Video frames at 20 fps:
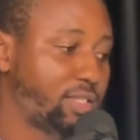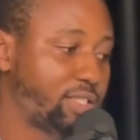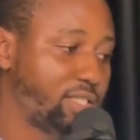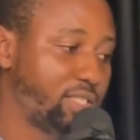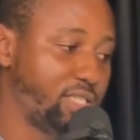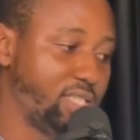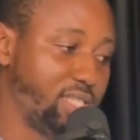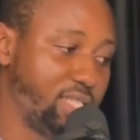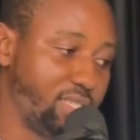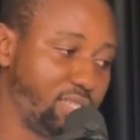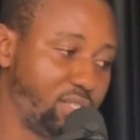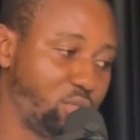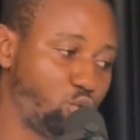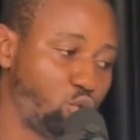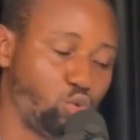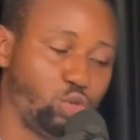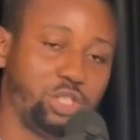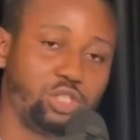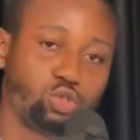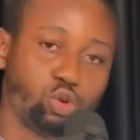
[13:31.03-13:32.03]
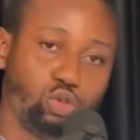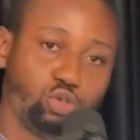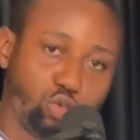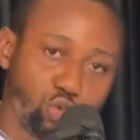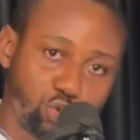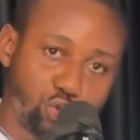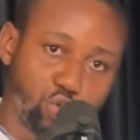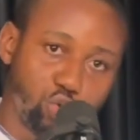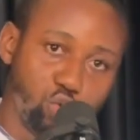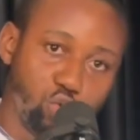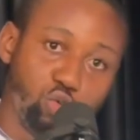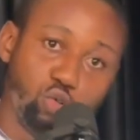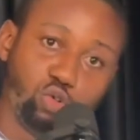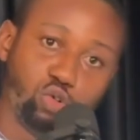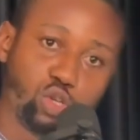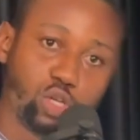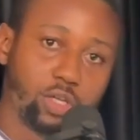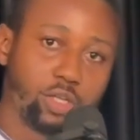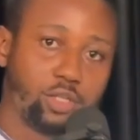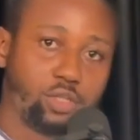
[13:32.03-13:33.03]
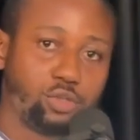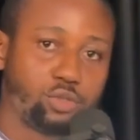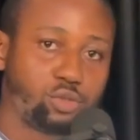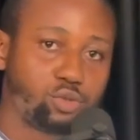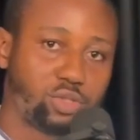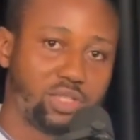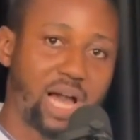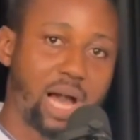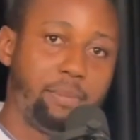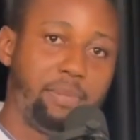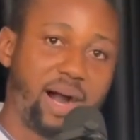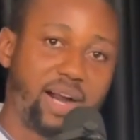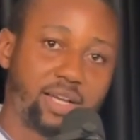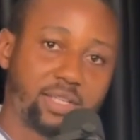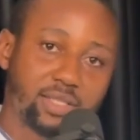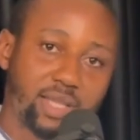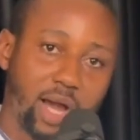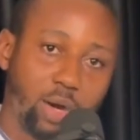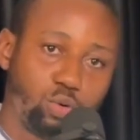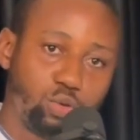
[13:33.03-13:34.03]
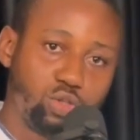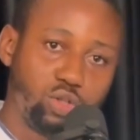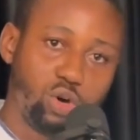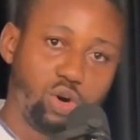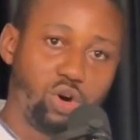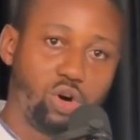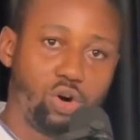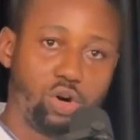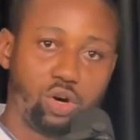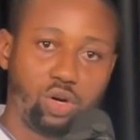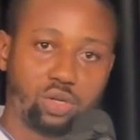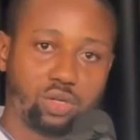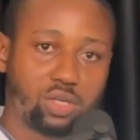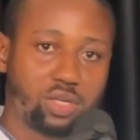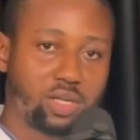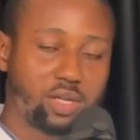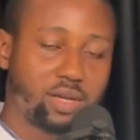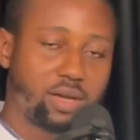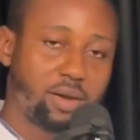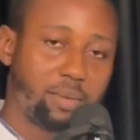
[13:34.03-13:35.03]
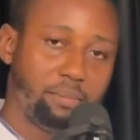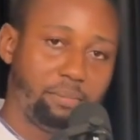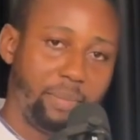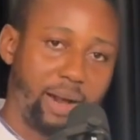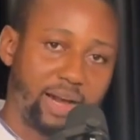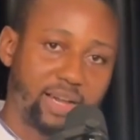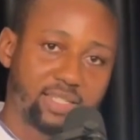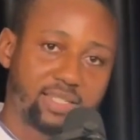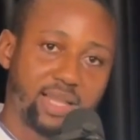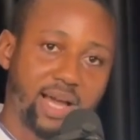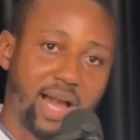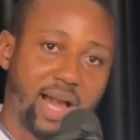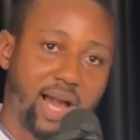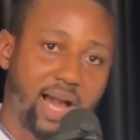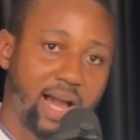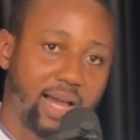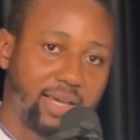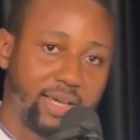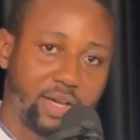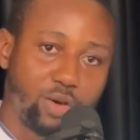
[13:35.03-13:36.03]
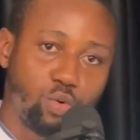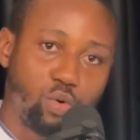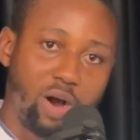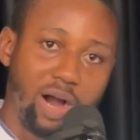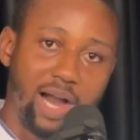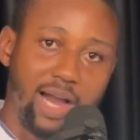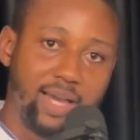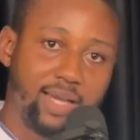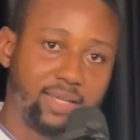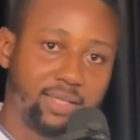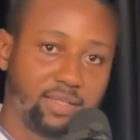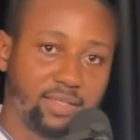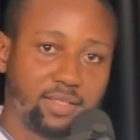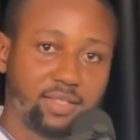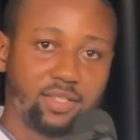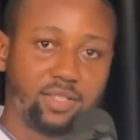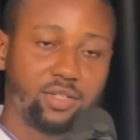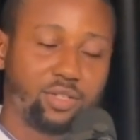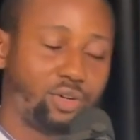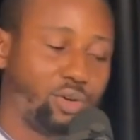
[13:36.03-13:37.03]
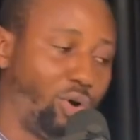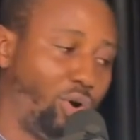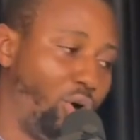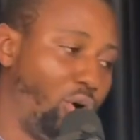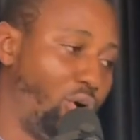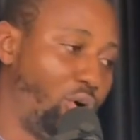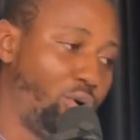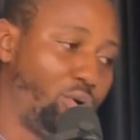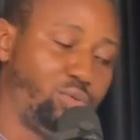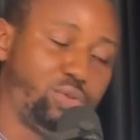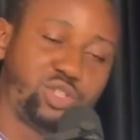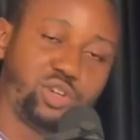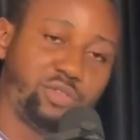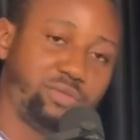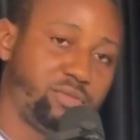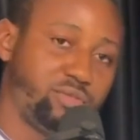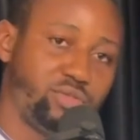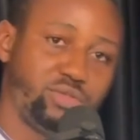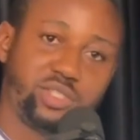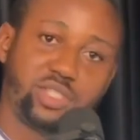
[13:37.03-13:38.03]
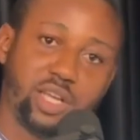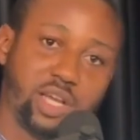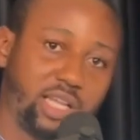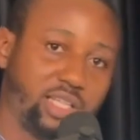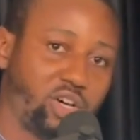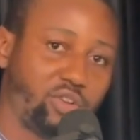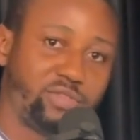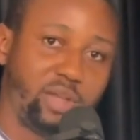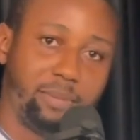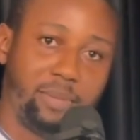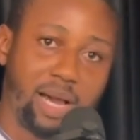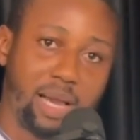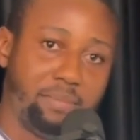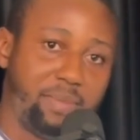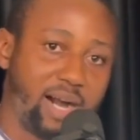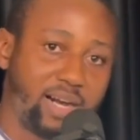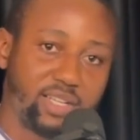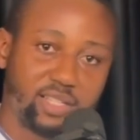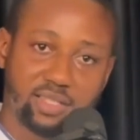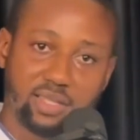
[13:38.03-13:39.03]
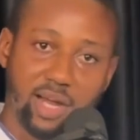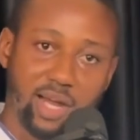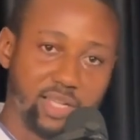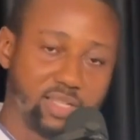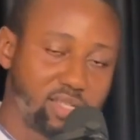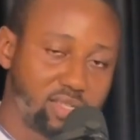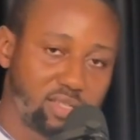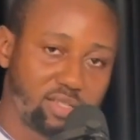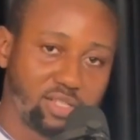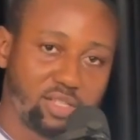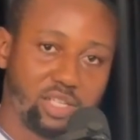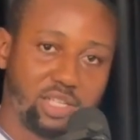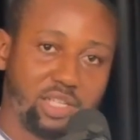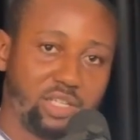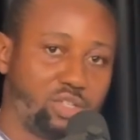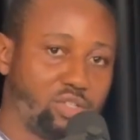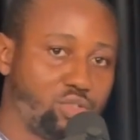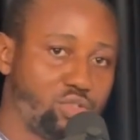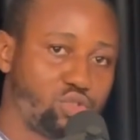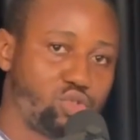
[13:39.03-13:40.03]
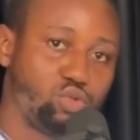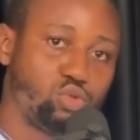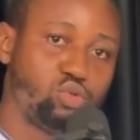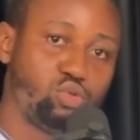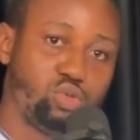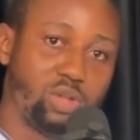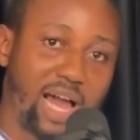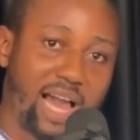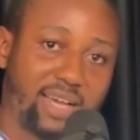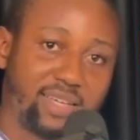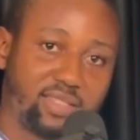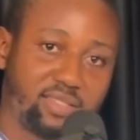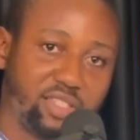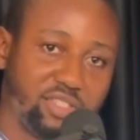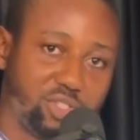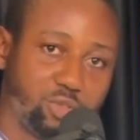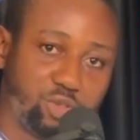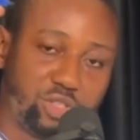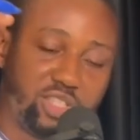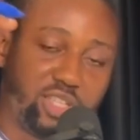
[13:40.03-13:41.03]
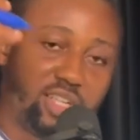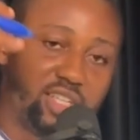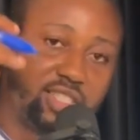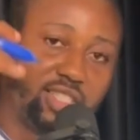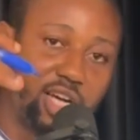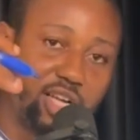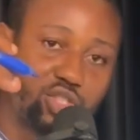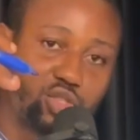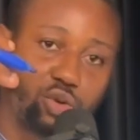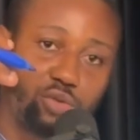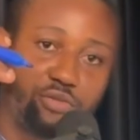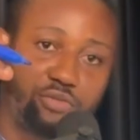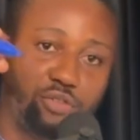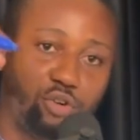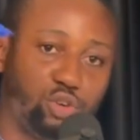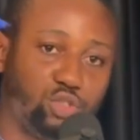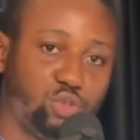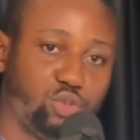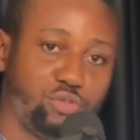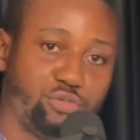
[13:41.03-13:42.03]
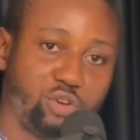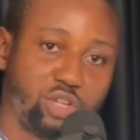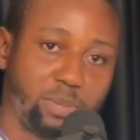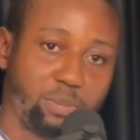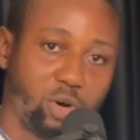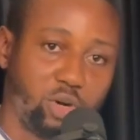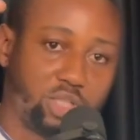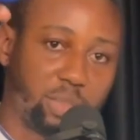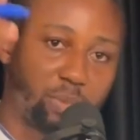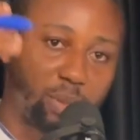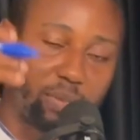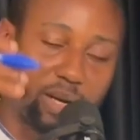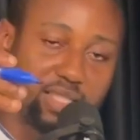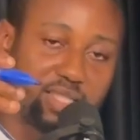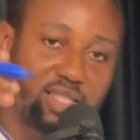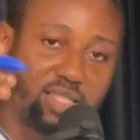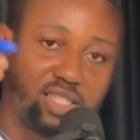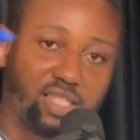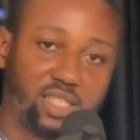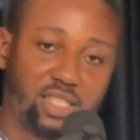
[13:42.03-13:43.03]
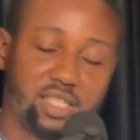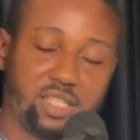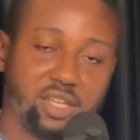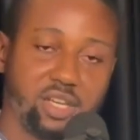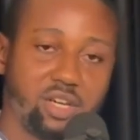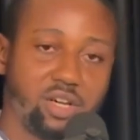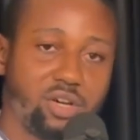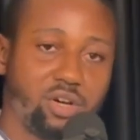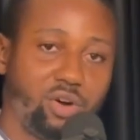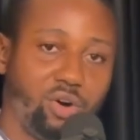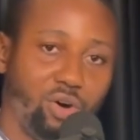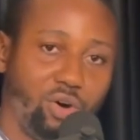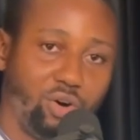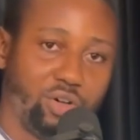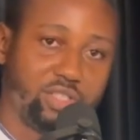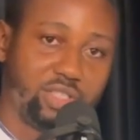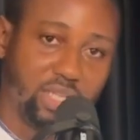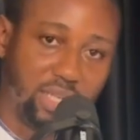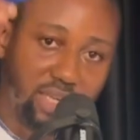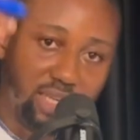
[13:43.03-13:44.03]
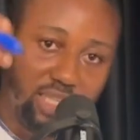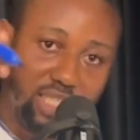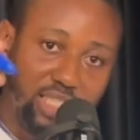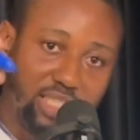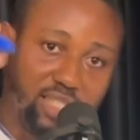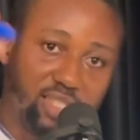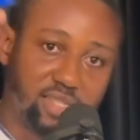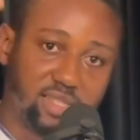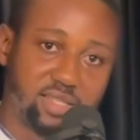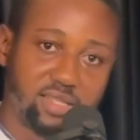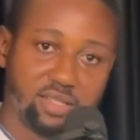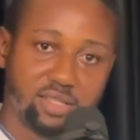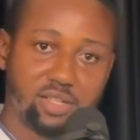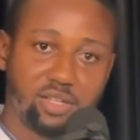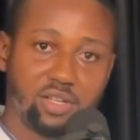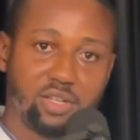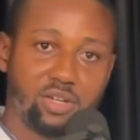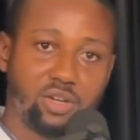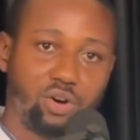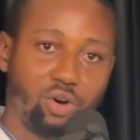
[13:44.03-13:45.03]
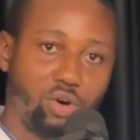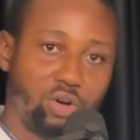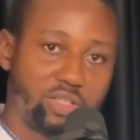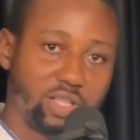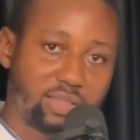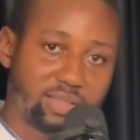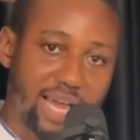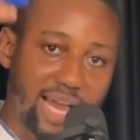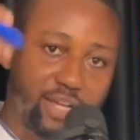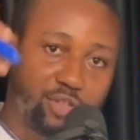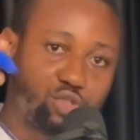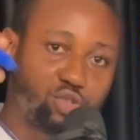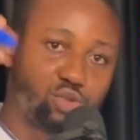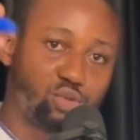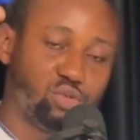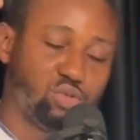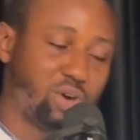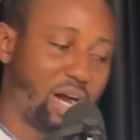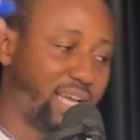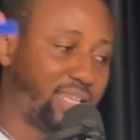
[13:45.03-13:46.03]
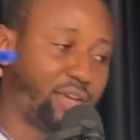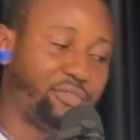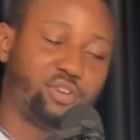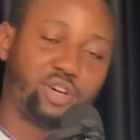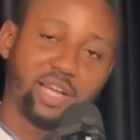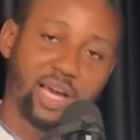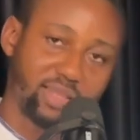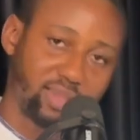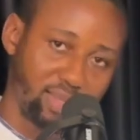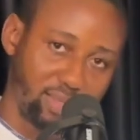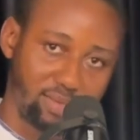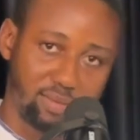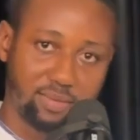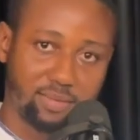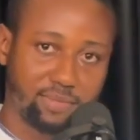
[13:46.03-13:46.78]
is to introduce you to either Barrister Udo, Barrister AY, or which any of them my barristers, to do like the due diligence for you on the property, on the lease, on the title, and every other thing.